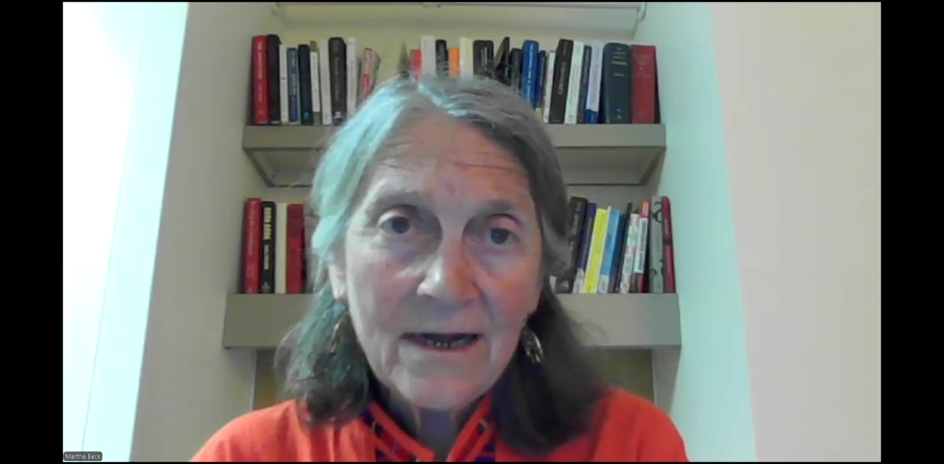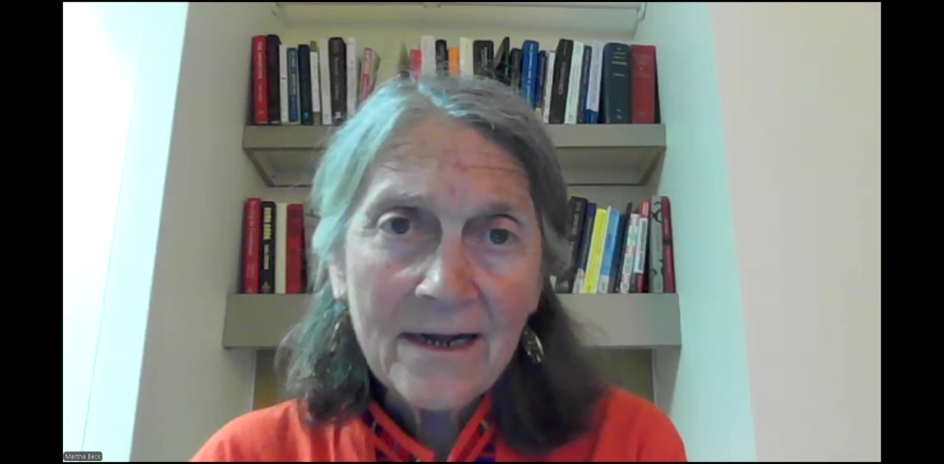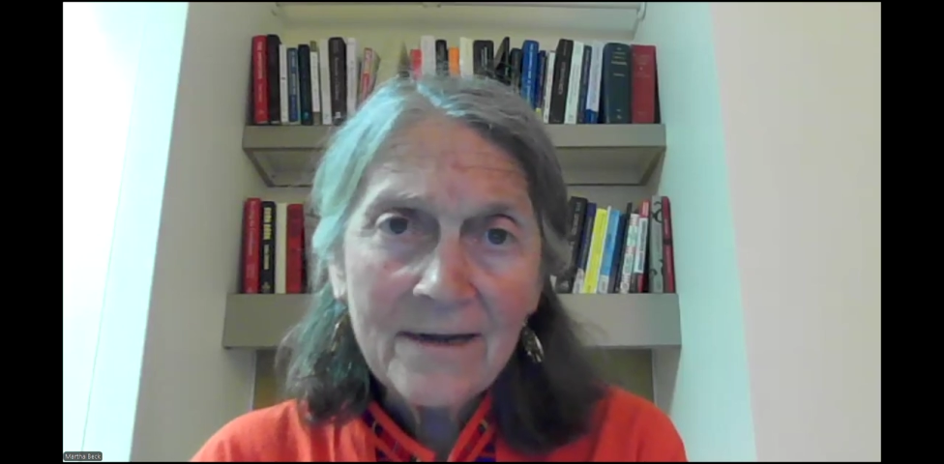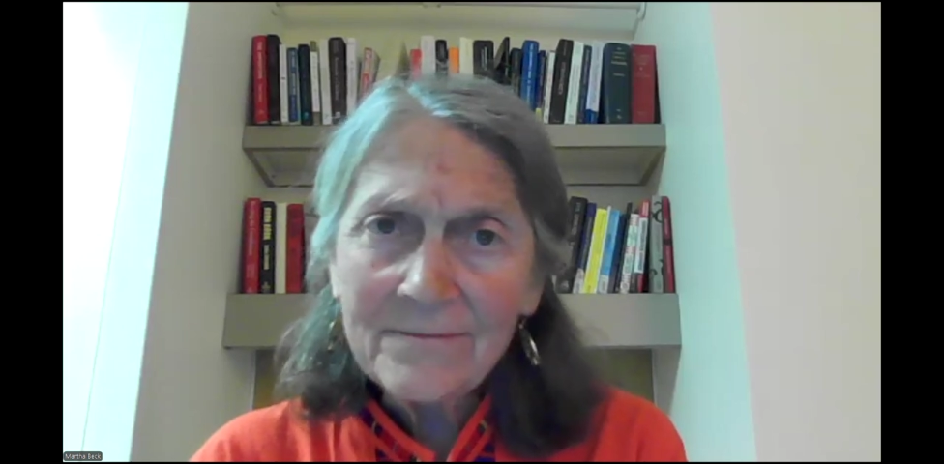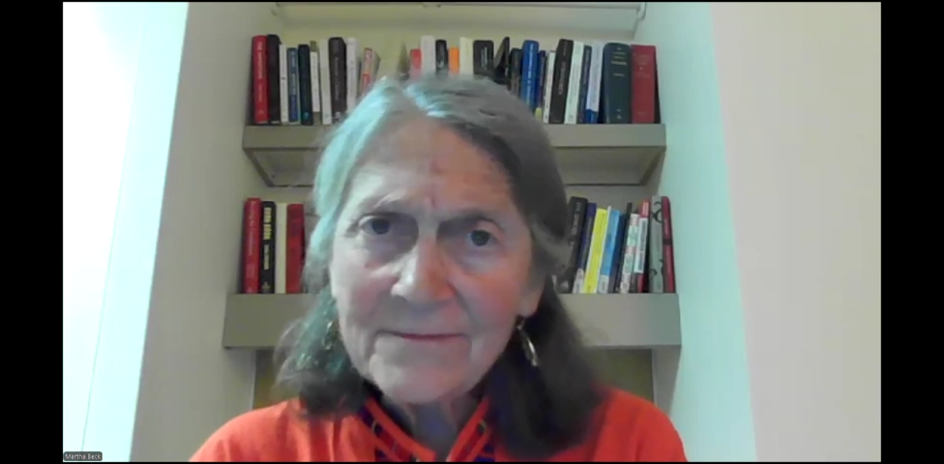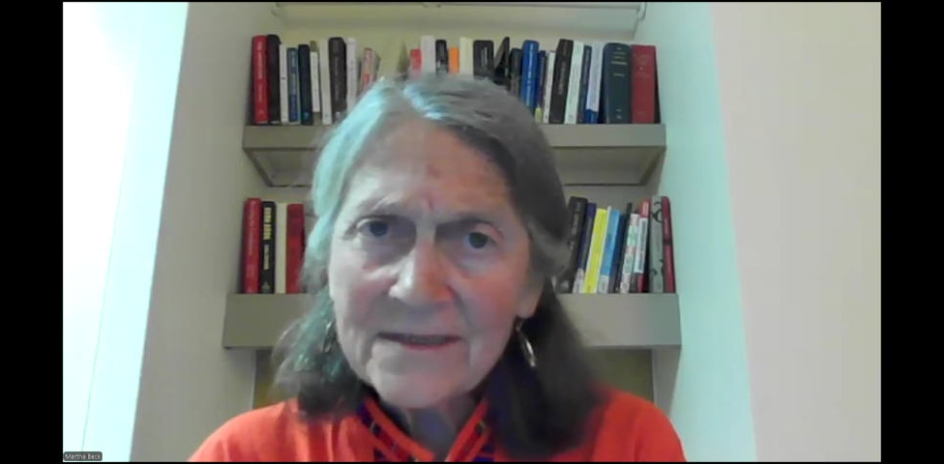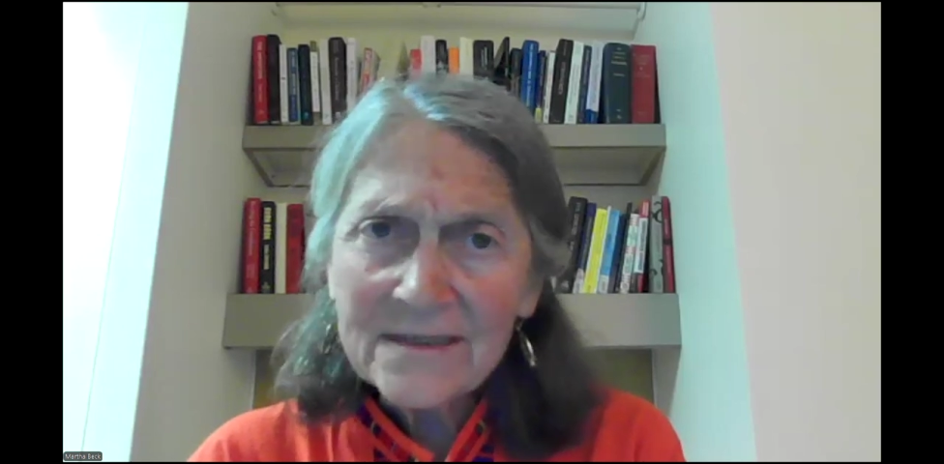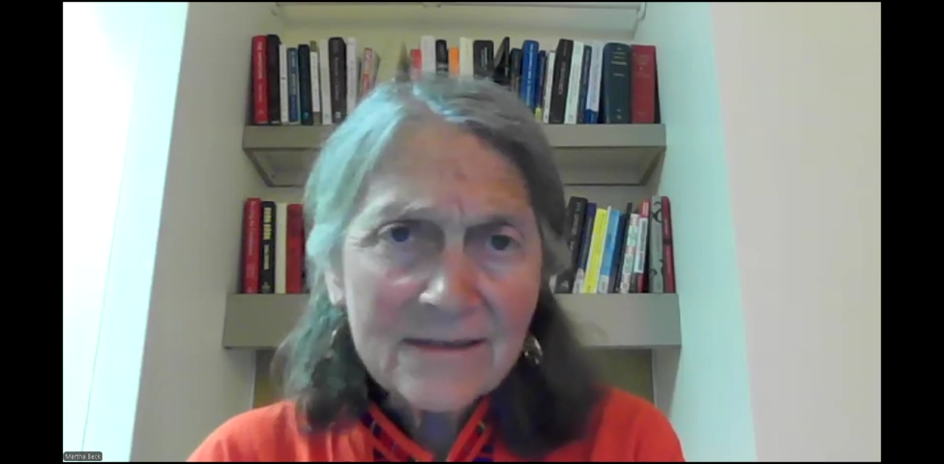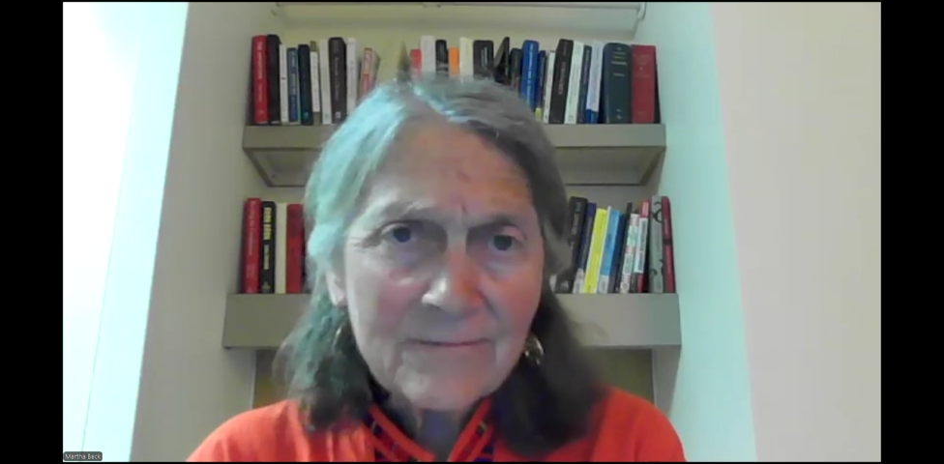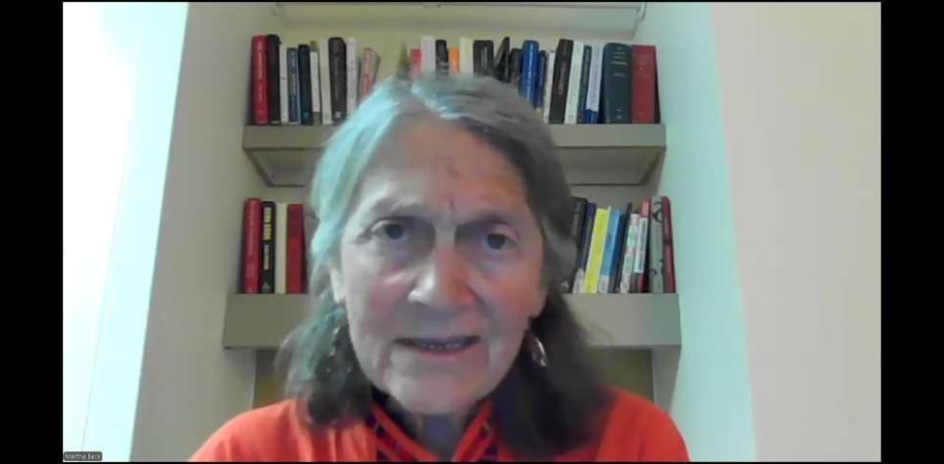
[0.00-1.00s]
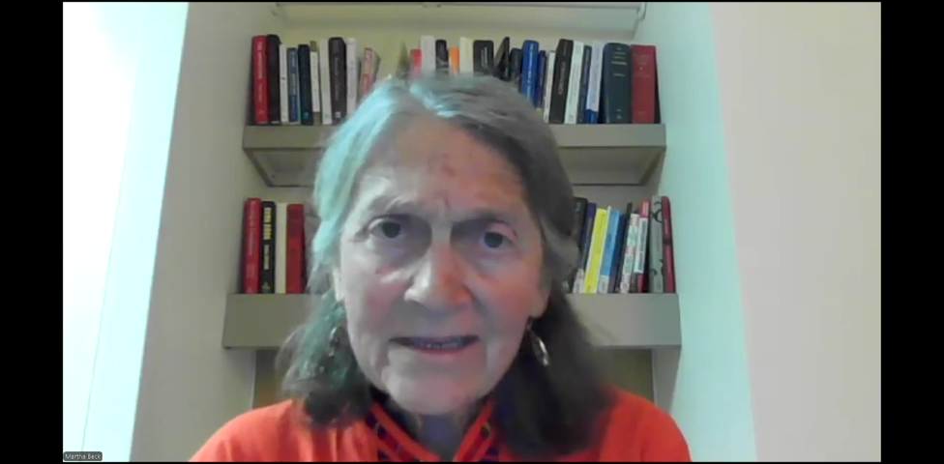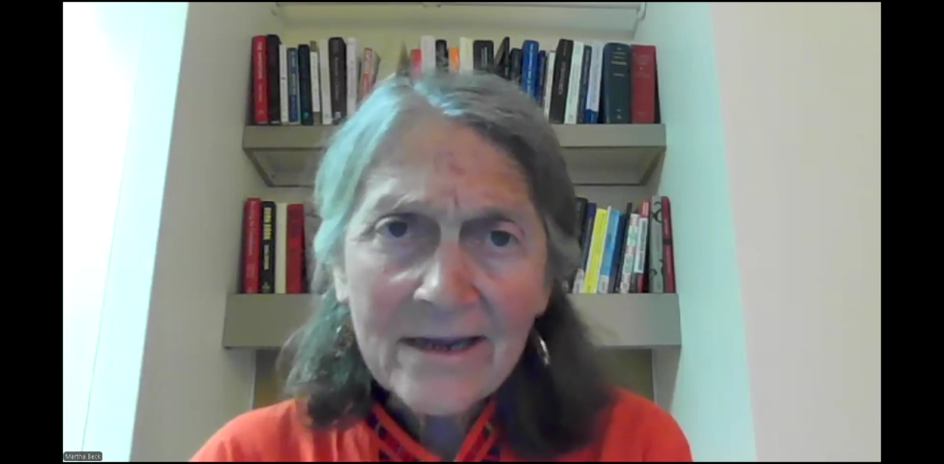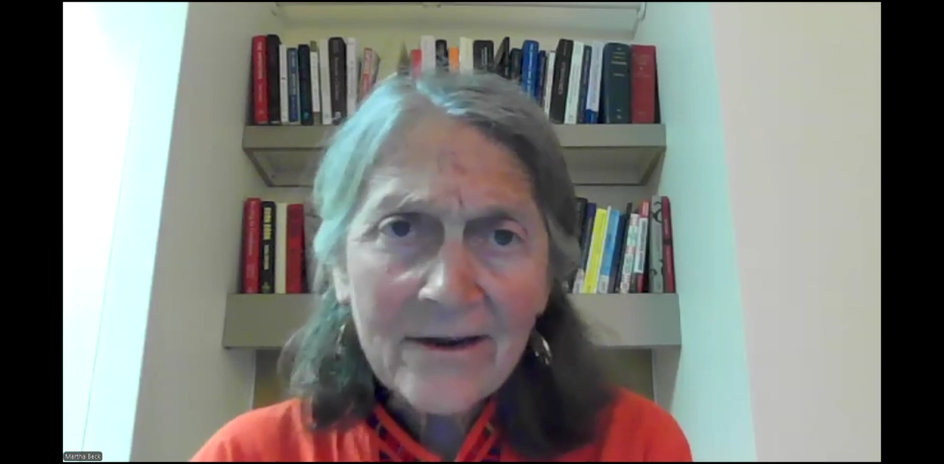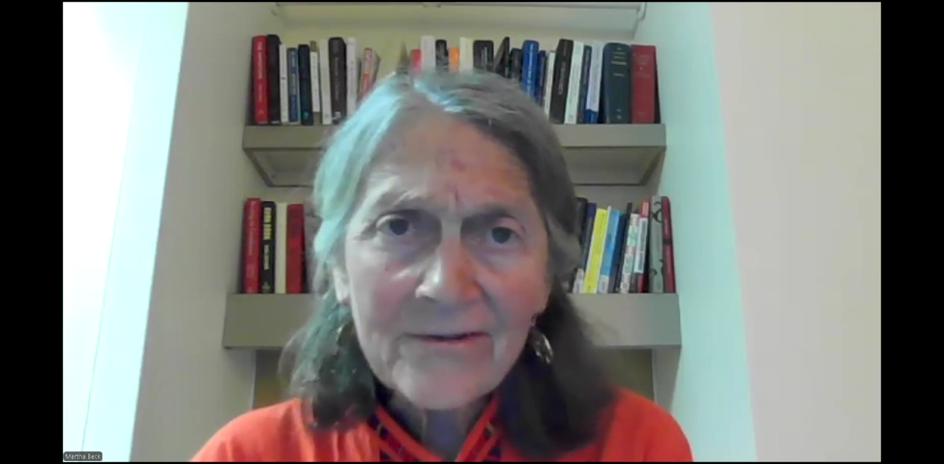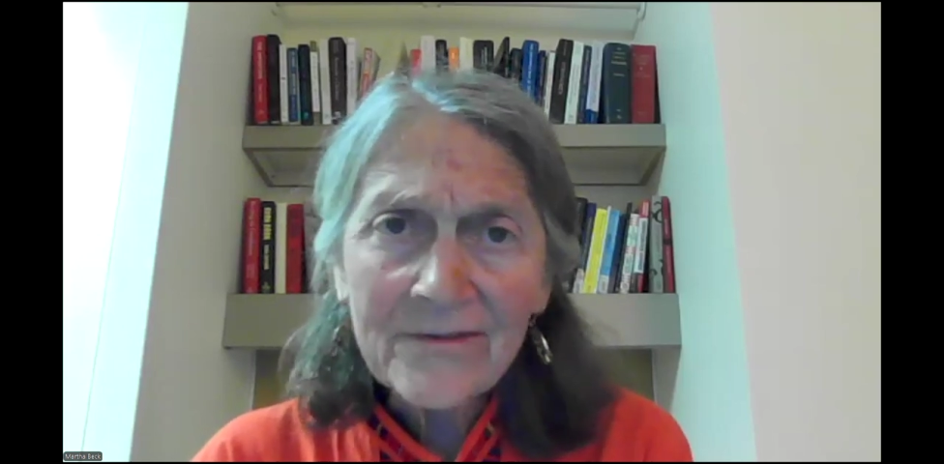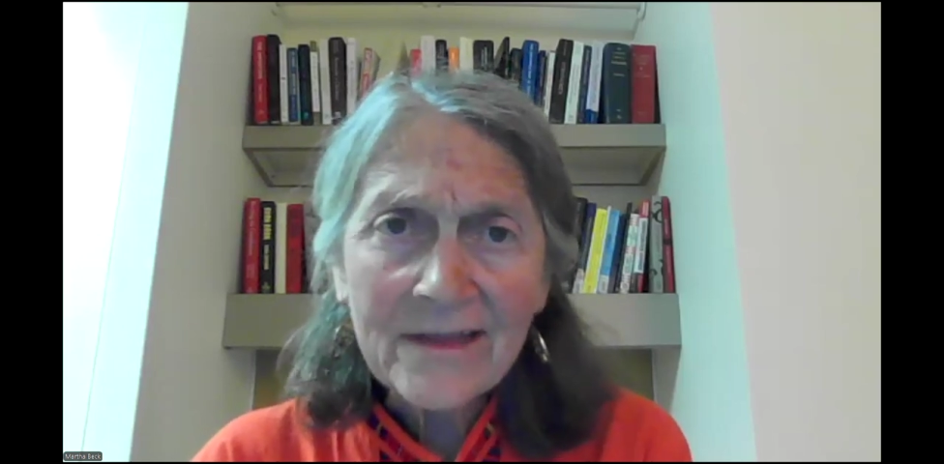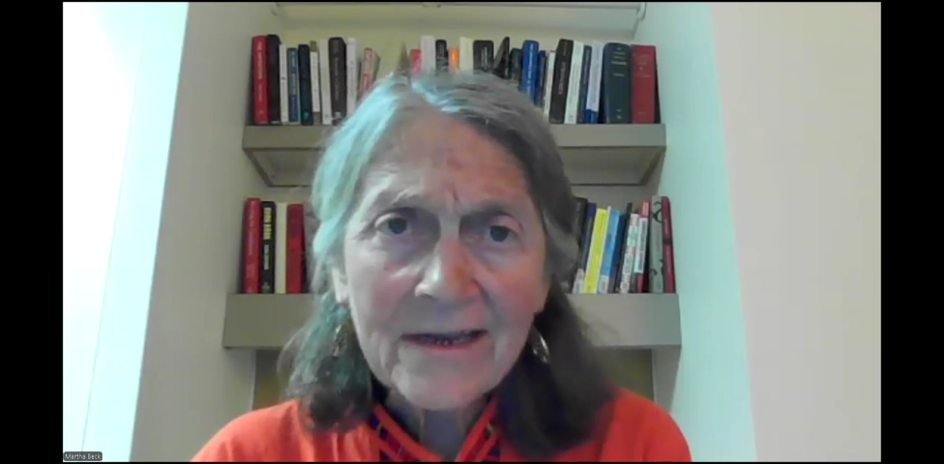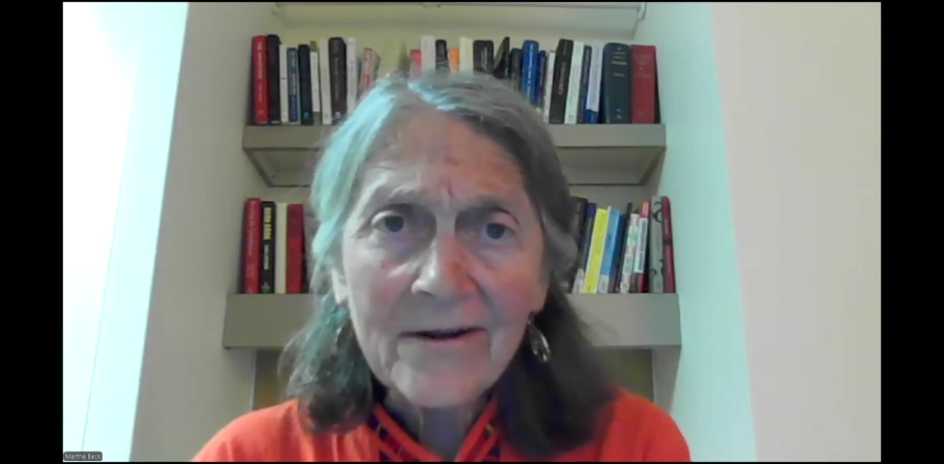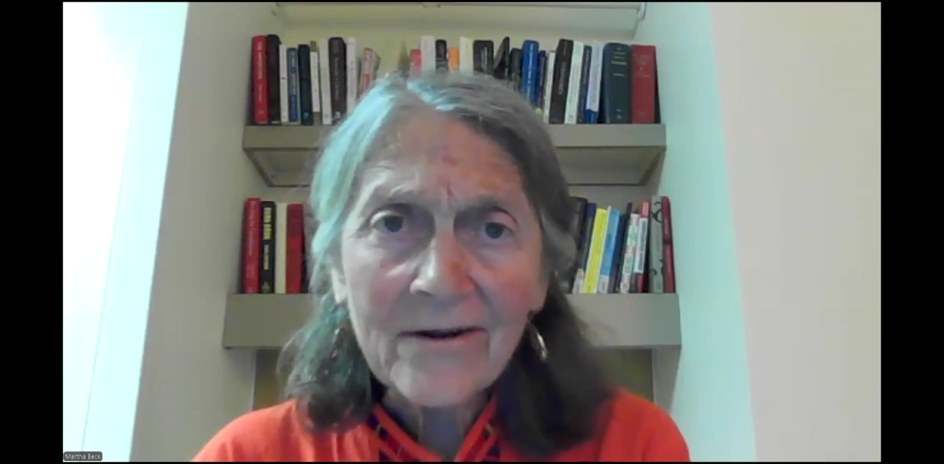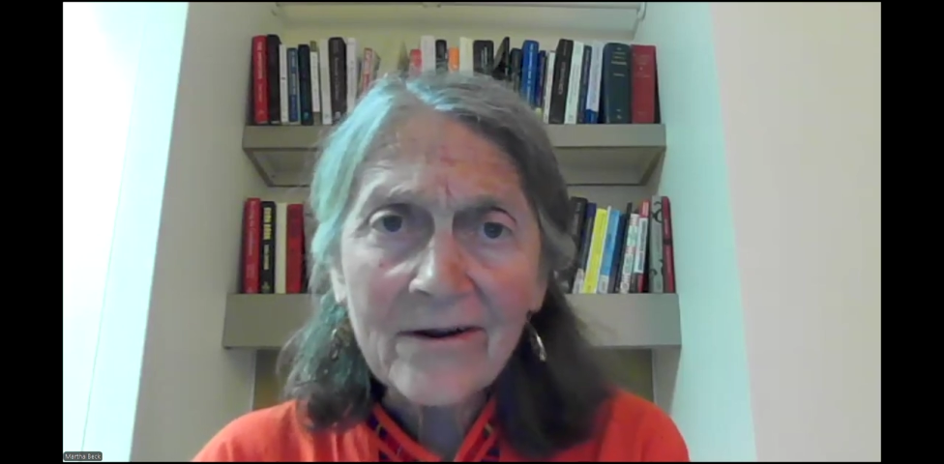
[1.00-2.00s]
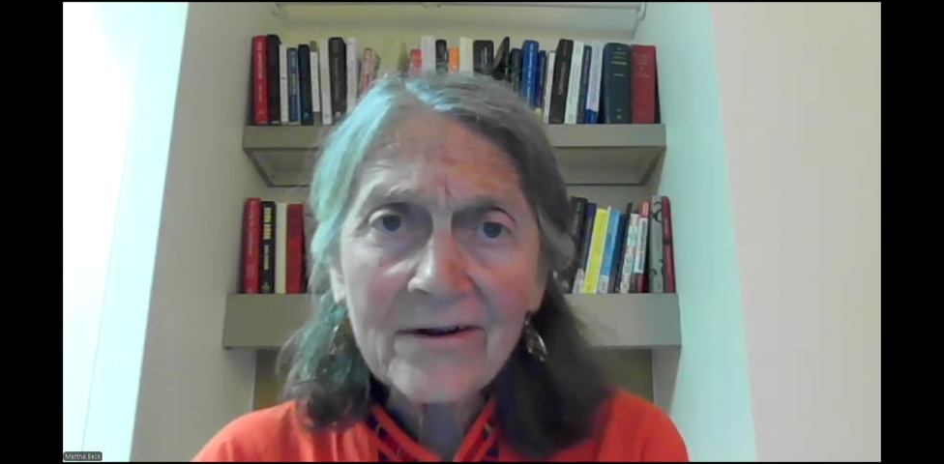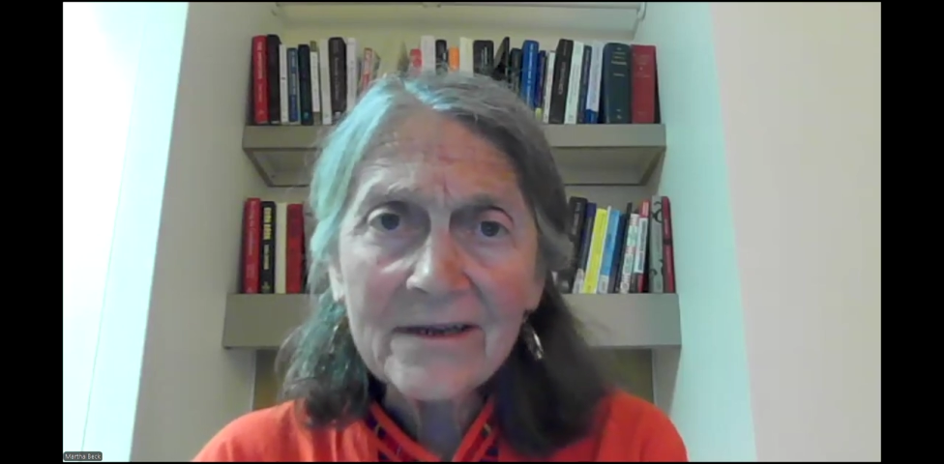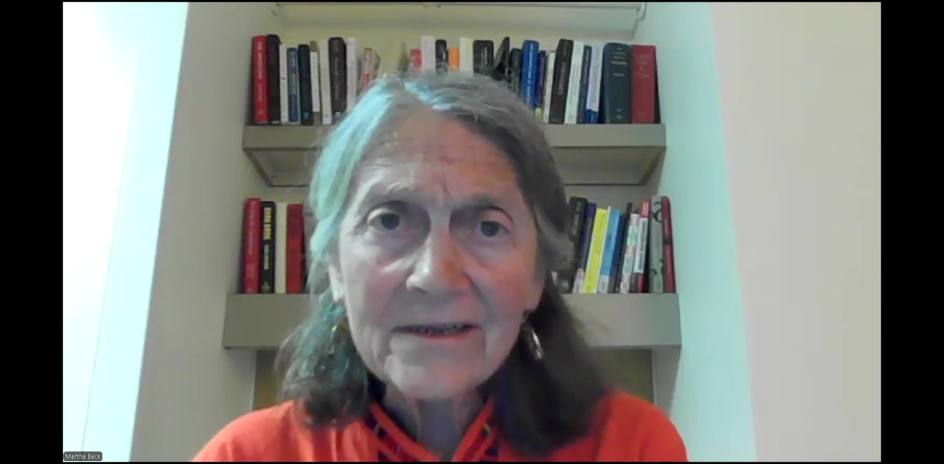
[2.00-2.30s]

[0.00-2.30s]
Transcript: I doesn't mean they aren't there.